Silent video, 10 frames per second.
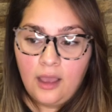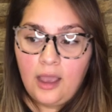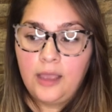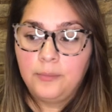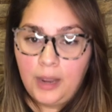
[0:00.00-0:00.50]

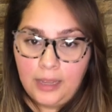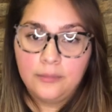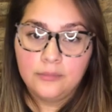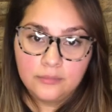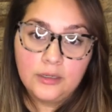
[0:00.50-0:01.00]
I
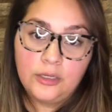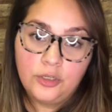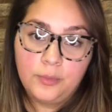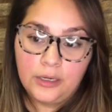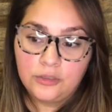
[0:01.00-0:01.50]
buy a
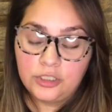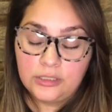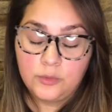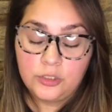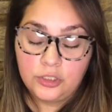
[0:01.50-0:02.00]
new pair of
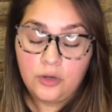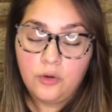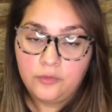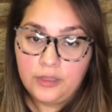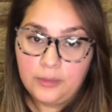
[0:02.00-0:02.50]
jeans, which
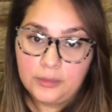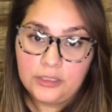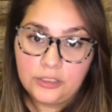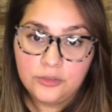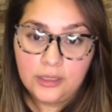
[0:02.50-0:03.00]
hopefully I'm
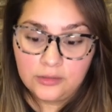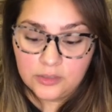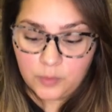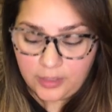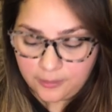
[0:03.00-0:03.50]
gonna do that
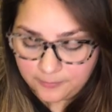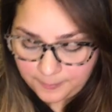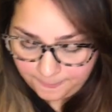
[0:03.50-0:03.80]
this weekend.